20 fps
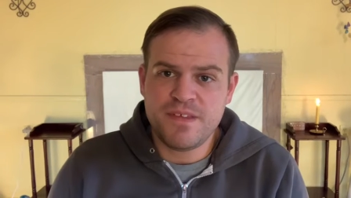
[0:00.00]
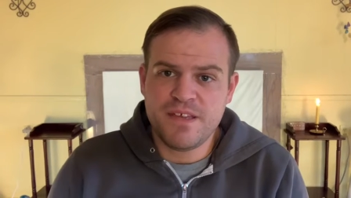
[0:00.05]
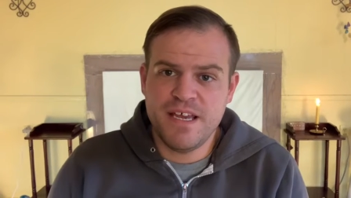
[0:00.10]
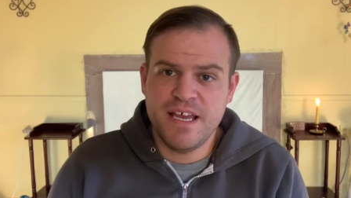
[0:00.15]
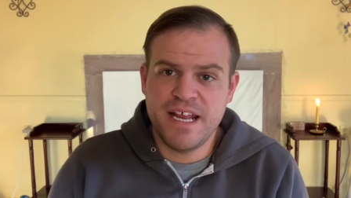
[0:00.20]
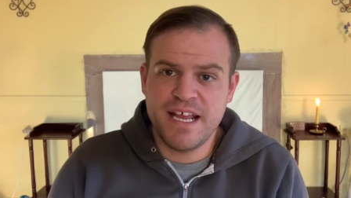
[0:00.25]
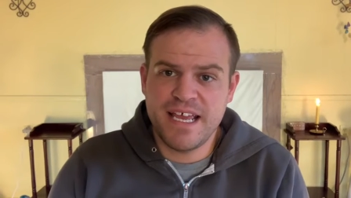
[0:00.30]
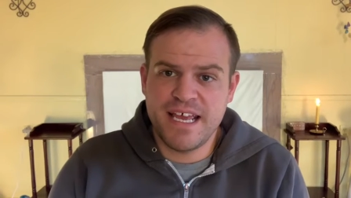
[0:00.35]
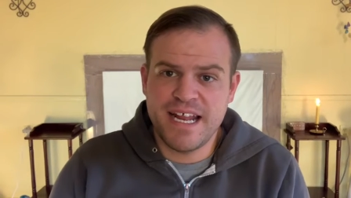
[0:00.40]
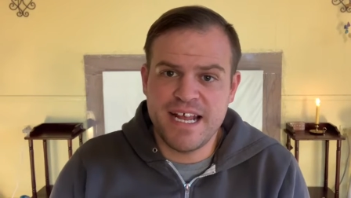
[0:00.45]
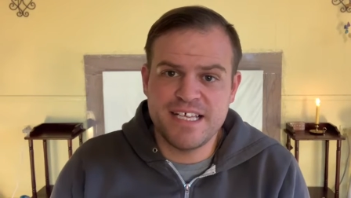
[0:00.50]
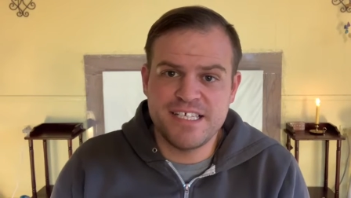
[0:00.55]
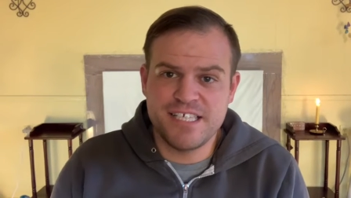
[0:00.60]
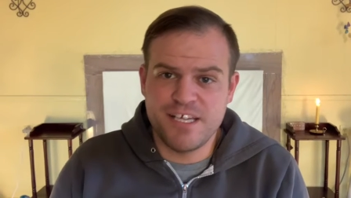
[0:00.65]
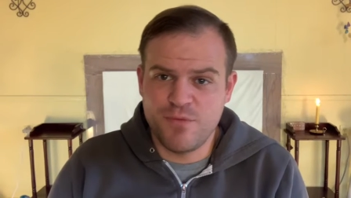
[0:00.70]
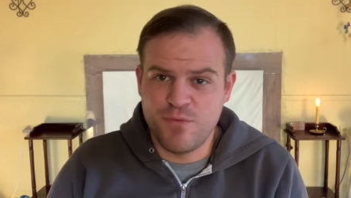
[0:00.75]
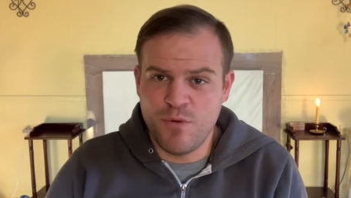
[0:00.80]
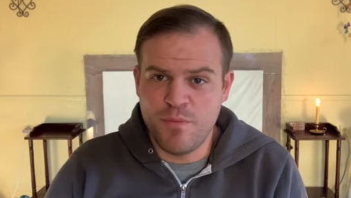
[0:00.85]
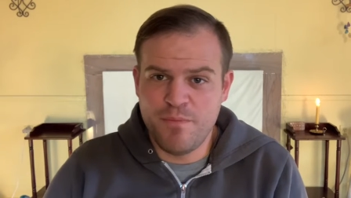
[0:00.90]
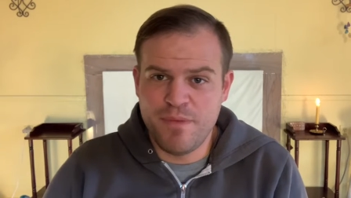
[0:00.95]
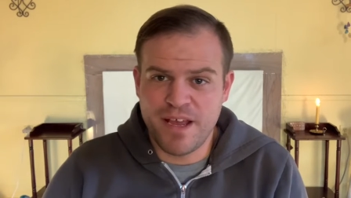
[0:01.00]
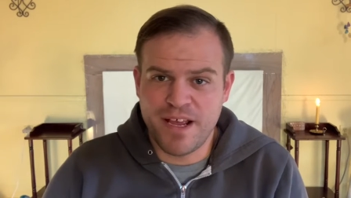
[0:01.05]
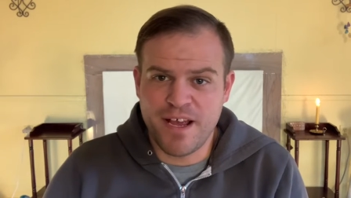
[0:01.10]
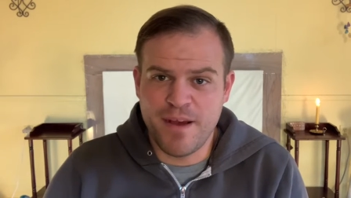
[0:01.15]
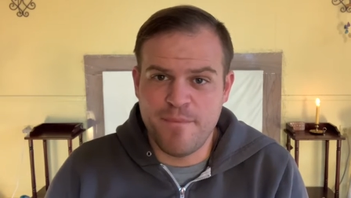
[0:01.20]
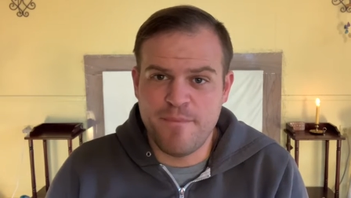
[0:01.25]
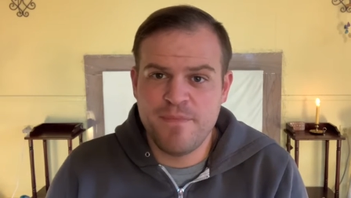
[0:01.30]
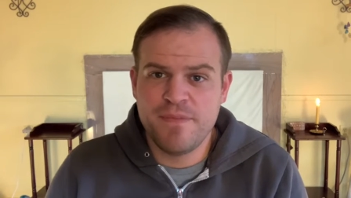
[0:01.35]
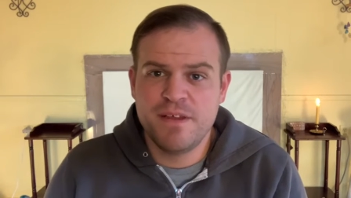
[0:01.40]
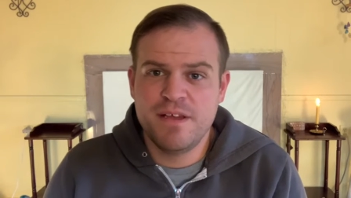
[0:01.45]
And again, I said we'll pick
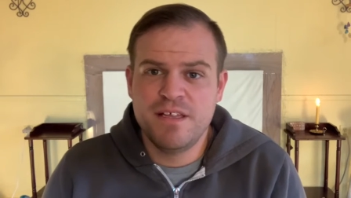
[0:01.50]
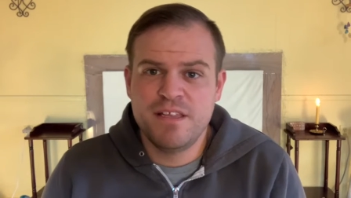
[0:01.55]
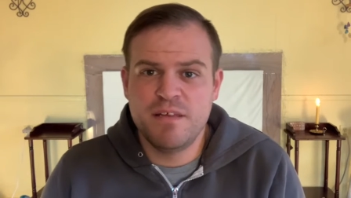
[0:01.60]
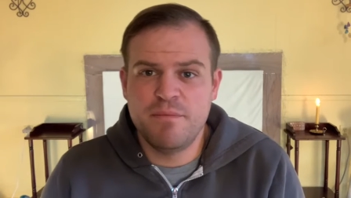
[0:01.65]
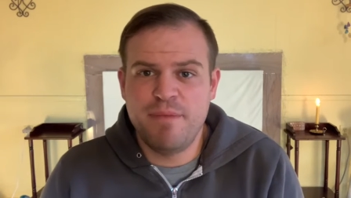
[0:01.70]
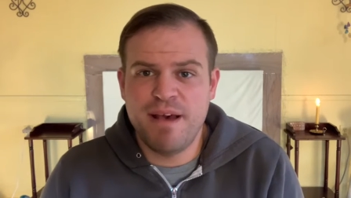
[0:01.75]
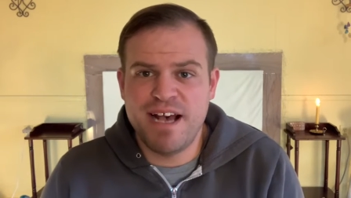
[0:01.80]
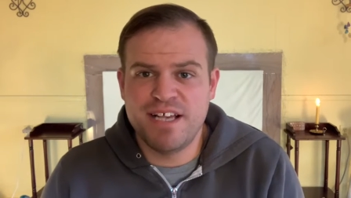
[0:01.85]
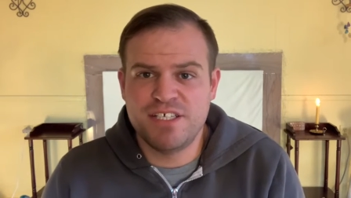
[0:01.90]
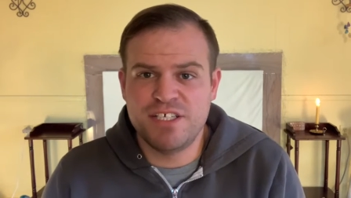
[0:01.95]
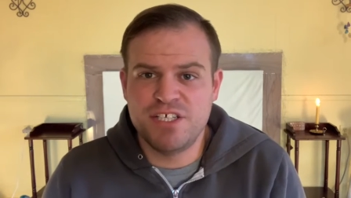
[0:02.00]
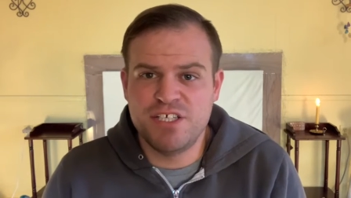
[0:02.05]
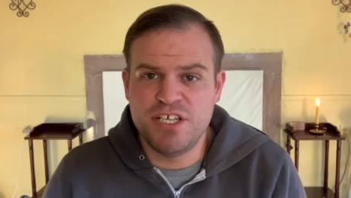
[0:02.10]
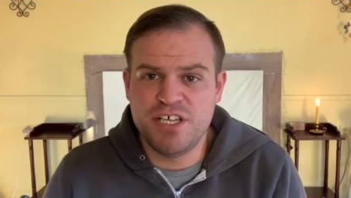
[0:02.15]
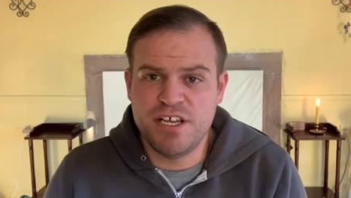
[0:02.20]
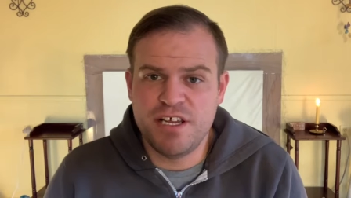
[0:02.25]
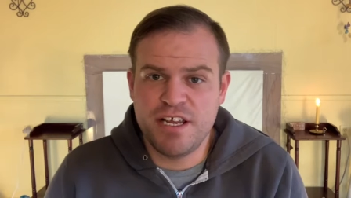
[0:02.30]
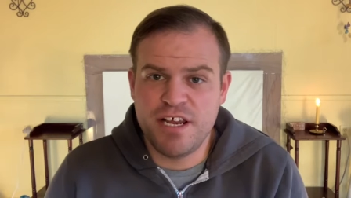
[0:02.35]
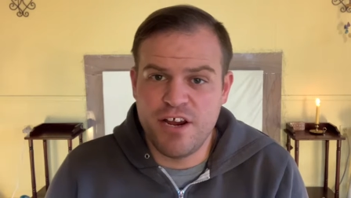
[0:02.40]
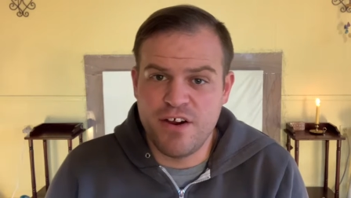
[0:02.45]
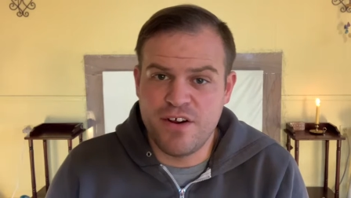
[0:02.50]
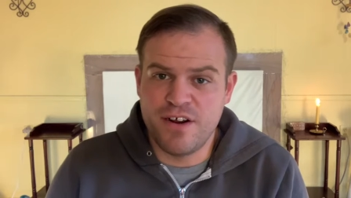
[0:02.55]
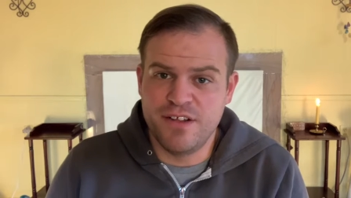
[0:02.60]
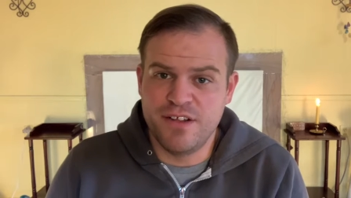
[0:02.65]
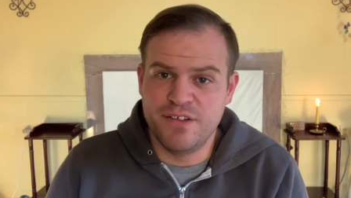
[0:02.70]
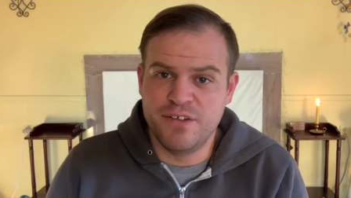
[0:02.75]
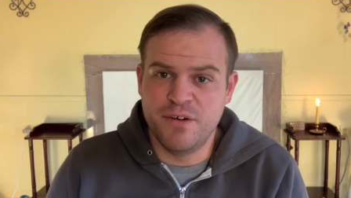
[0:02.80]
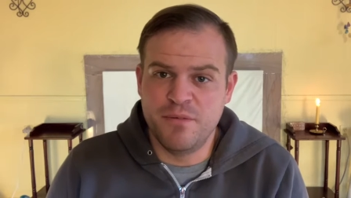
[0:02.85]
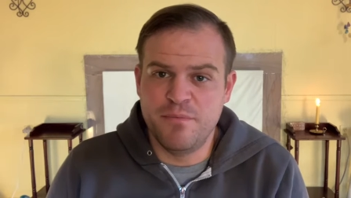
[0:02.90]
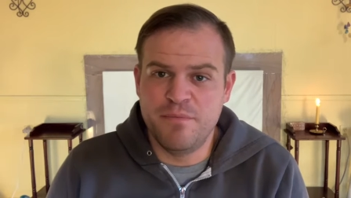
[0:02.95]
up the passage here in a
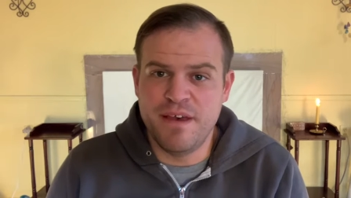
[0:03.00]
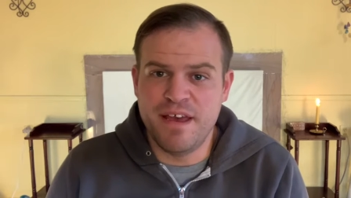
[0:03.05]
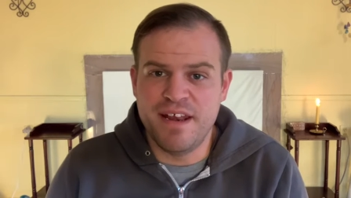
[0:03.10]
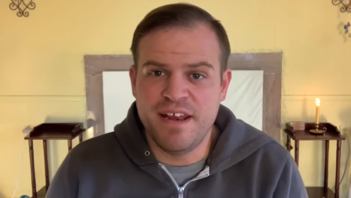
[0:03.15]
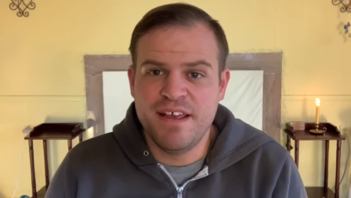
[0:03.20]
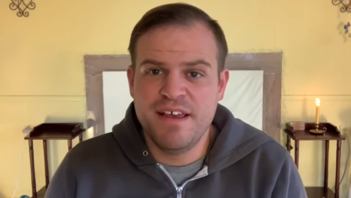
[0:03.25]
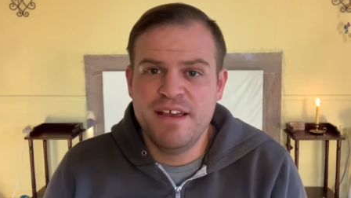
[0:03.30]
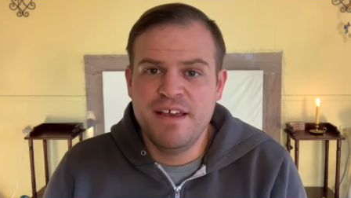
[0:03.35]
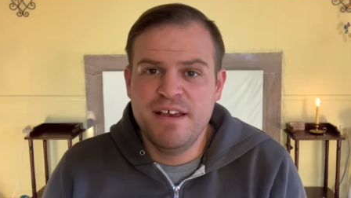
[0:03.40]
little bit.